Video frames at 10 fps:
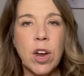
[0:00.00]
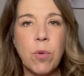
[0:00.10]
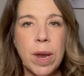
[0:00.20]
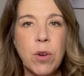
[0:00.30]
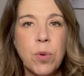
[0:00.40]

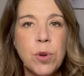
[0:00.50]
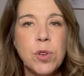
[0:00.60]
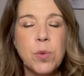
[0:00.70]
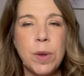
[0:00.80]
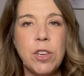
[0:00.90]
great
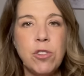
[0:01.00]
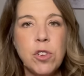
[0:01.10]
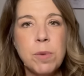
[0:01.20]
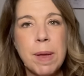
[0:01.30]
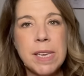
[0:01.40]
cruise when you
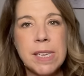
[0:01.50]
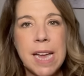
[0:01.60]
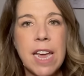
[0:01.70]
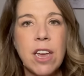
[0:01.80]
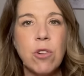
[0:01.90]
do spend a
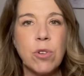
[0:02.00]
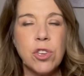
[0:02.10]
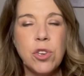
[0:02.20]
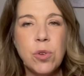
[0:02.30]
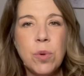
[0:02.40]
day or
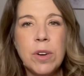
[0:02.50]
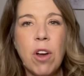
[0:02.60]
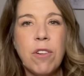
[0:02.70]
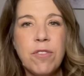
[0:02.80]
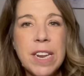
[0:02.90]
two
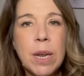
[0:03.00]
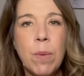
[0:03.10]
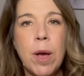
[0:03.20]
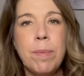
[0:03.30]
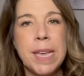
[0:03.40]
not feeling
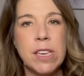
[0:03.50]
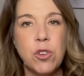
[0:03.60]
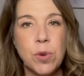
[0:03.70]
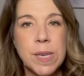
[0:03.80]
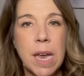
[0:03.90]
well because
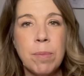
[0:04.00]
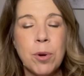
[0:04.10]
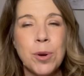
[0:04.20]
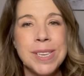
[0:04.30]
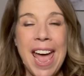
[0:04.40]
you're
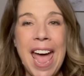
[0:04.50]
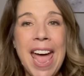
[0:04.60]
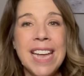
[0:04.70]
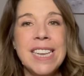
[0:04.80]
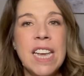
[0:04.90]
sunburned,
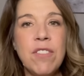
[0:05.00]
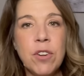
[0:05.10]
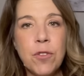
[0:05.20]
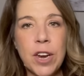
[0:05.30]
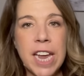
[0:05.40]
and
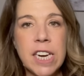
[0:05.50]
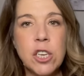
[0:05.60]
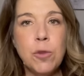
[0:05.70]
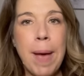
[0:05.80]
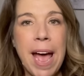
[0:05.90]
even forgetting
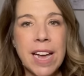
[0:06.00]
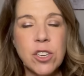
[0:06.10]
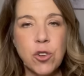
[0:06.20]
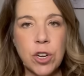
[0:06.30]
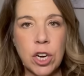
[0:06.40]
to pack
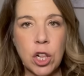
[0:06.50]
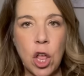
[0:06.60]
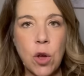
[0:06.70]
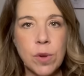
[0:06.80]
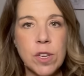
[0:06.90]
certain
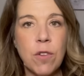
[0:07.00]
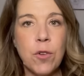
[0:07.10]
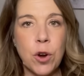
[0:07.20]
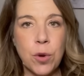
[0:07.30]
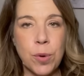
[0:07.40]
clothes
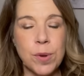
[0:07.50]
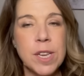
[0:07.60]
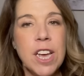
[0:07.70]
for a cruise.